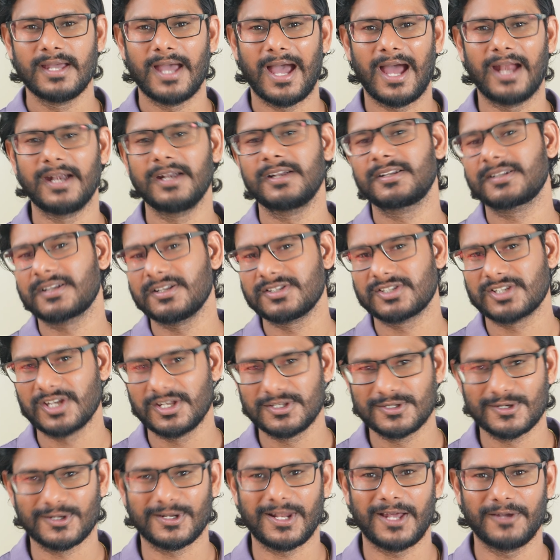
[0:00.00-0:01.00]
and it can
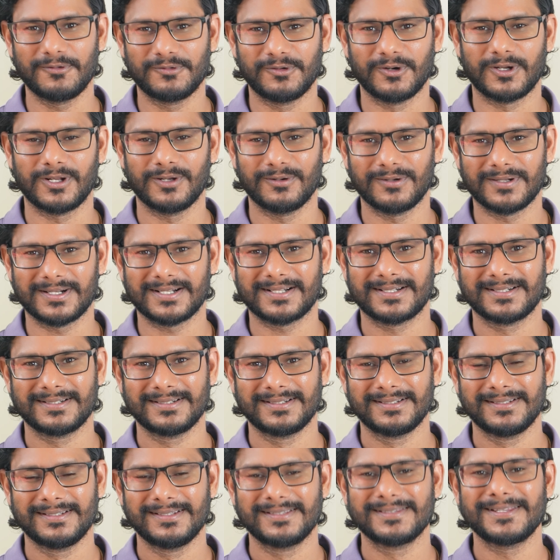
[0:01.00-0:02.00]
change your life forever.
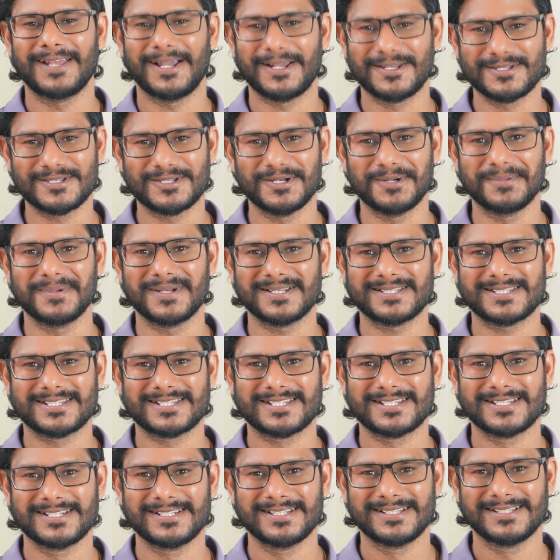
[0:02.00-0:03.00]
Thank you so
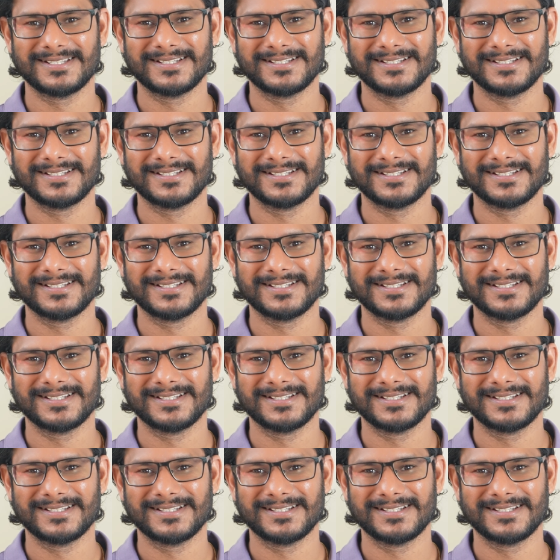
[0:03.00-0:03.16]
much.